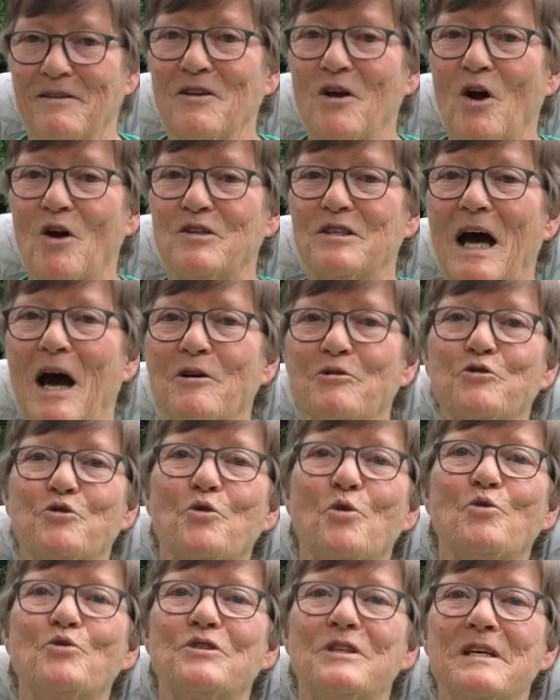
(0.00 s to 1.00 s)
not
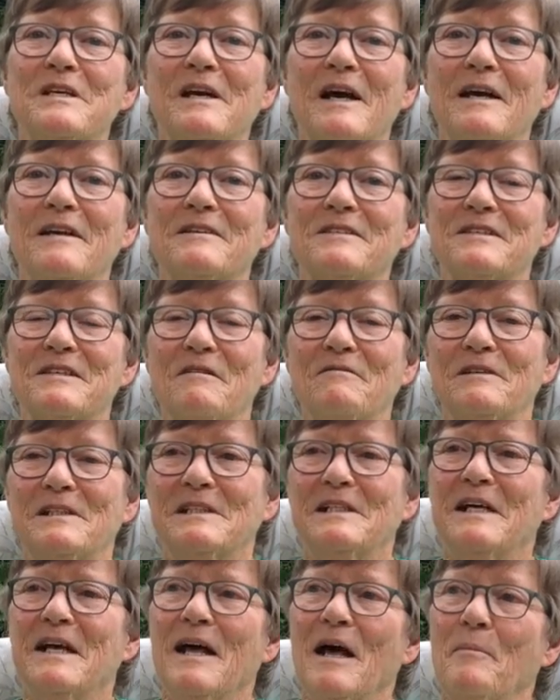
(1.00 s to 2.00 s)
outdoorsy kind of stuff.
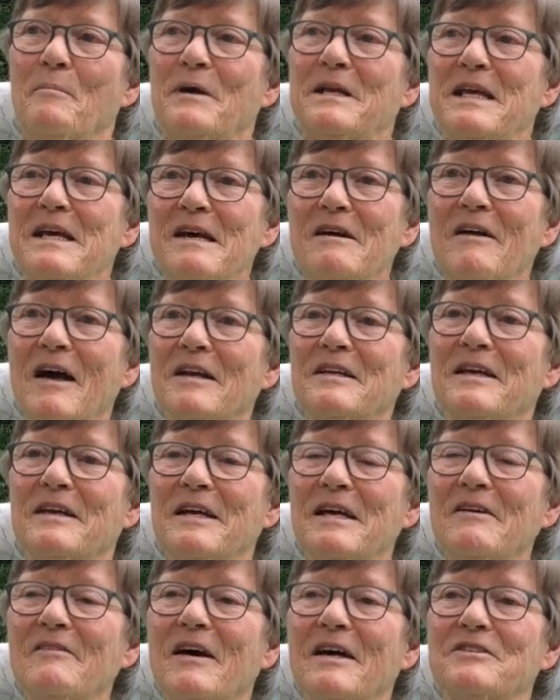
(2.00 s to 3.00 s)
But here
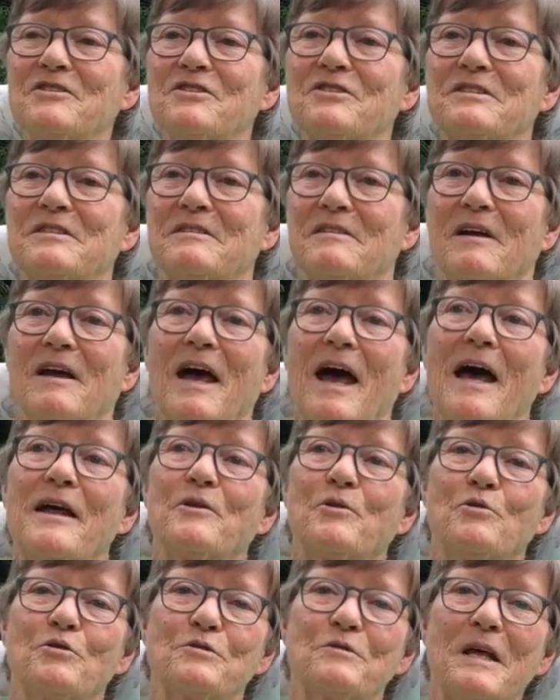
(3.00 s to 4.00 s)
I just,
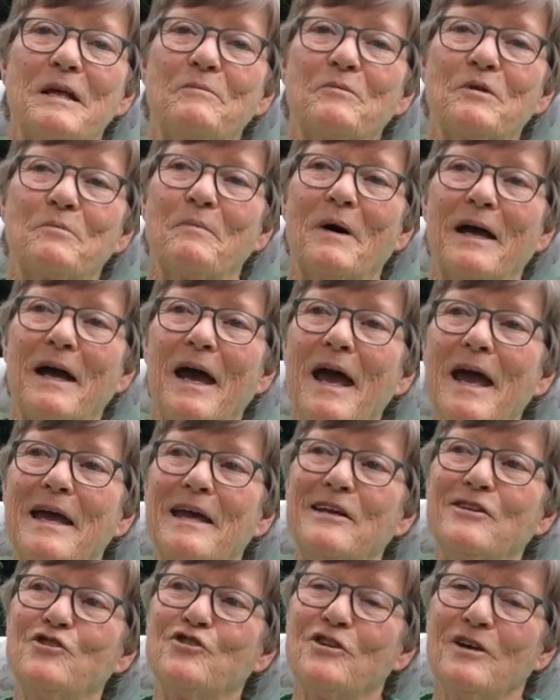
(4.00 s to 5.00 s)
and of course then with my
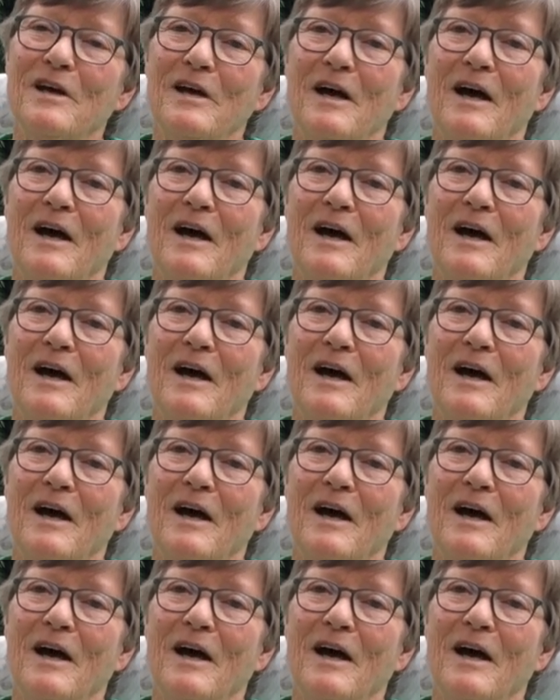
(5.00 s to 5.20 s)
age,